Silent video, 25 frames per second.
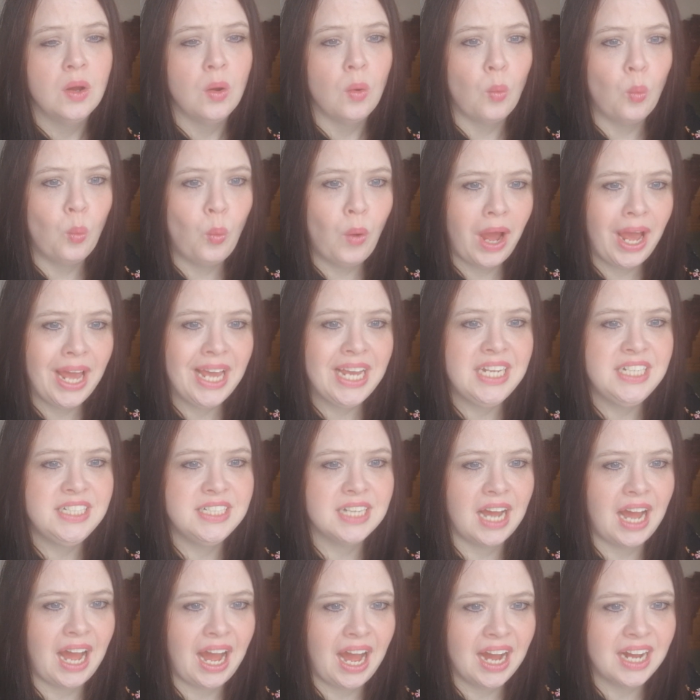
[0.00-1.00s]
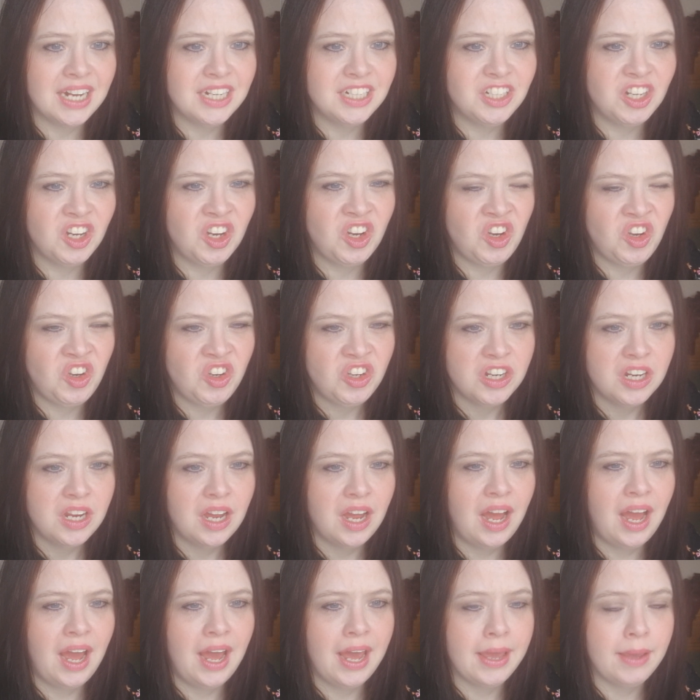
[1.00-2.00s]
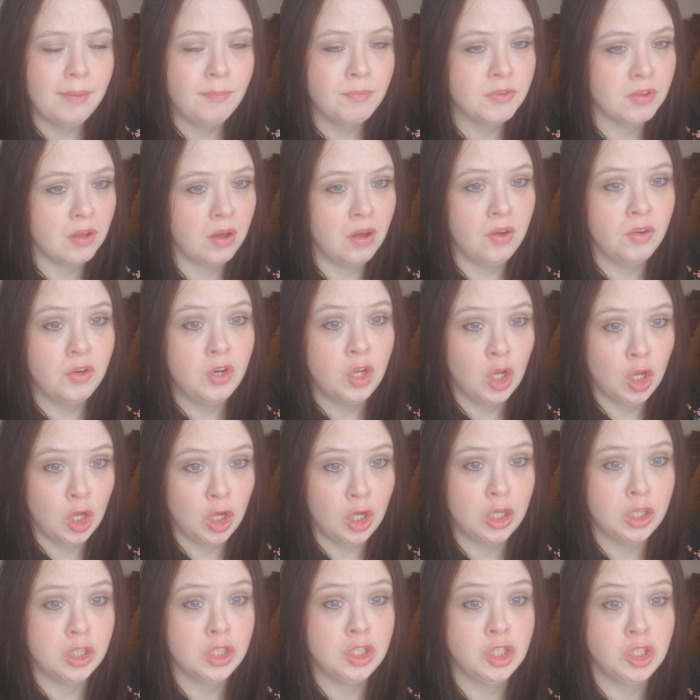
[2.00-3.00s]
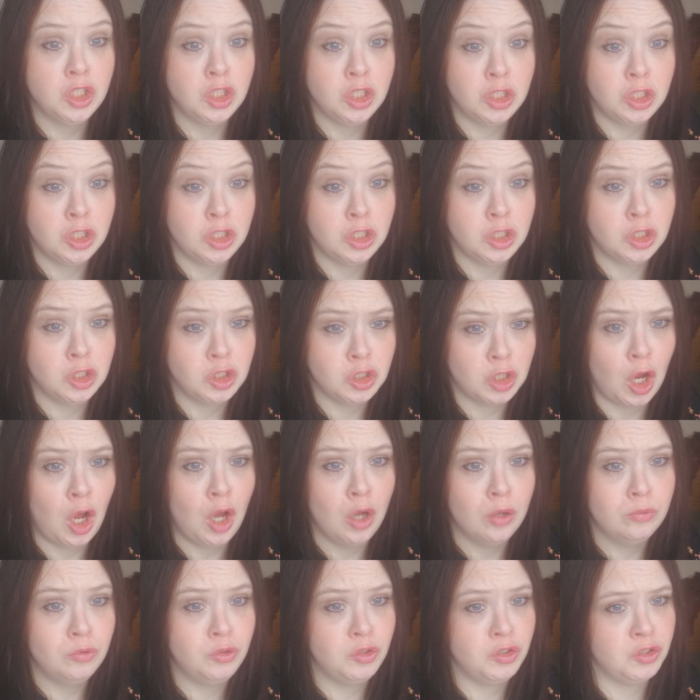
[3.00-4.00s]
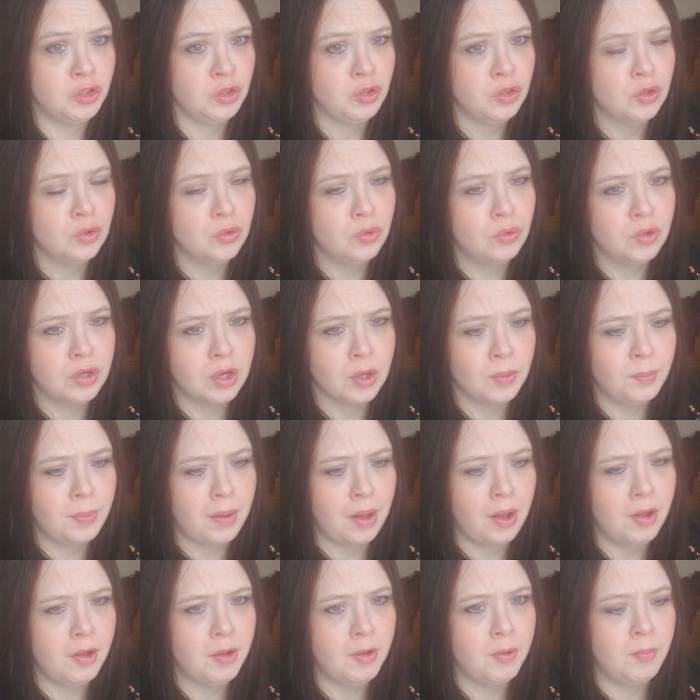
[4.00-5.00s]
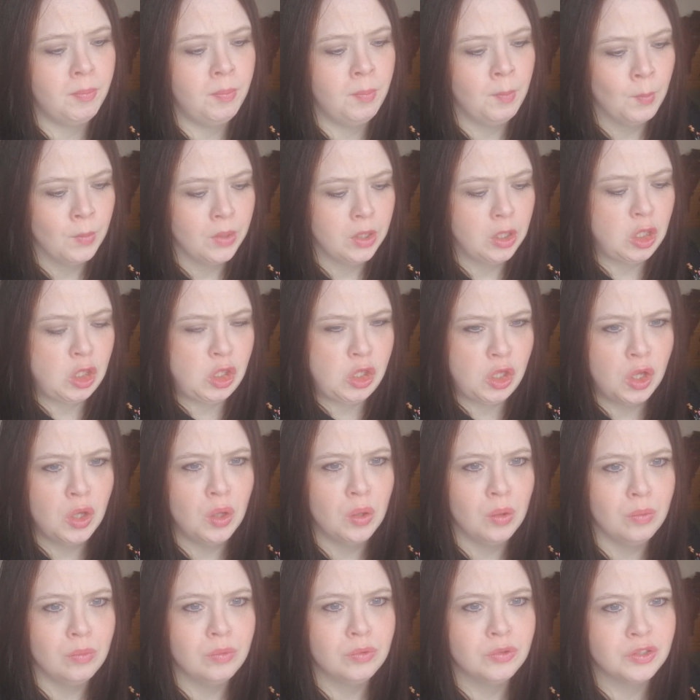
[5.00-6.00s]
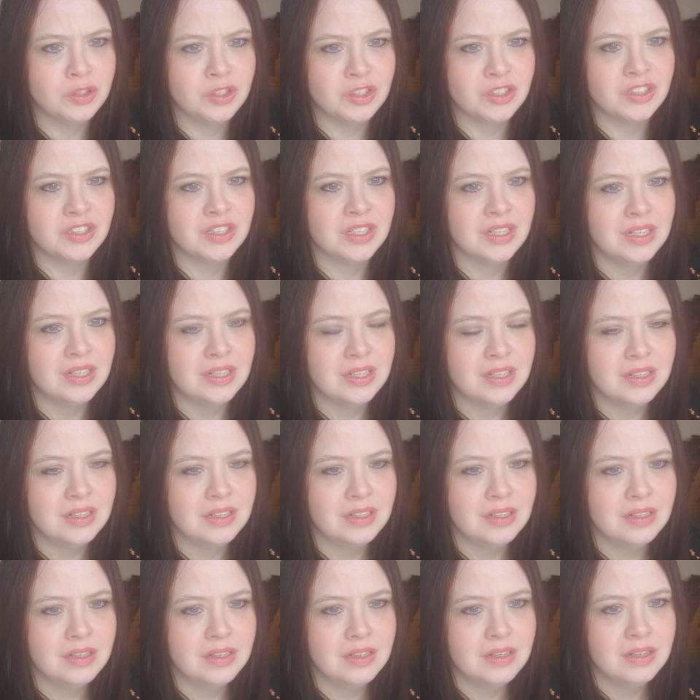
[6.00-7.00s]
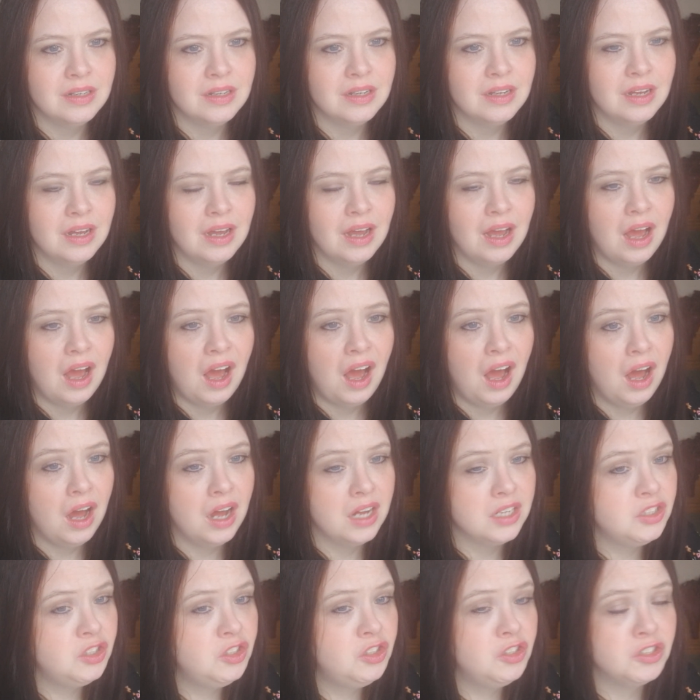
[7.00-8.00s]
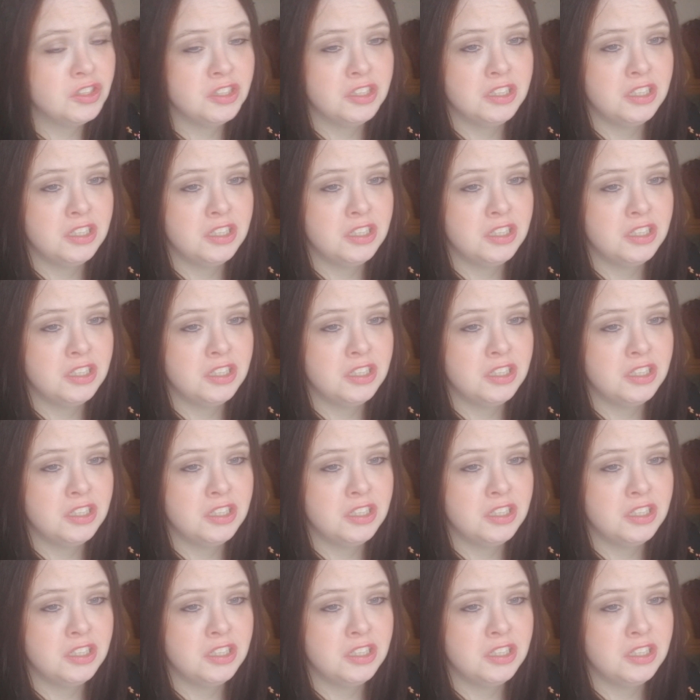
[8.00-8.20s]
Wade and James on her show to talk about abuse, I've